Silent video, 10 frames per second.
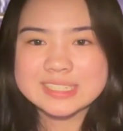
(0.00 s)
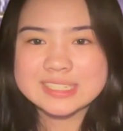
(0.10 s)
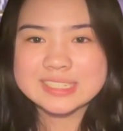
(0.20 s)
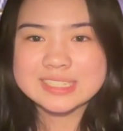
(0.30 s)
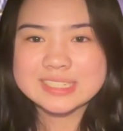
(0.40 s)

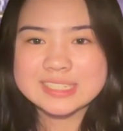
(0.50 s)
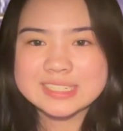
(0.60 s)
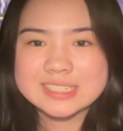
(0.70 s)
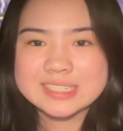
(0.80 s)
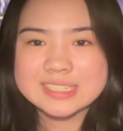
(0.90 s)
I did
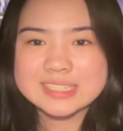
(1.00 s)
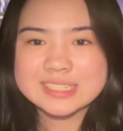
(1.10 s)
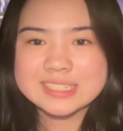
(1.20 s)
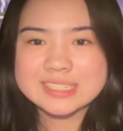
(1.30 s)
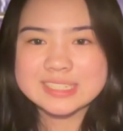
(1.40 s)
this once in
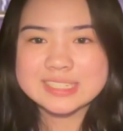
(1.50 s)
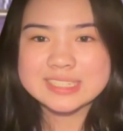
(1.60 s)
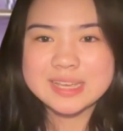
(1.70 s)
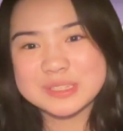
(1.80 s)
a round.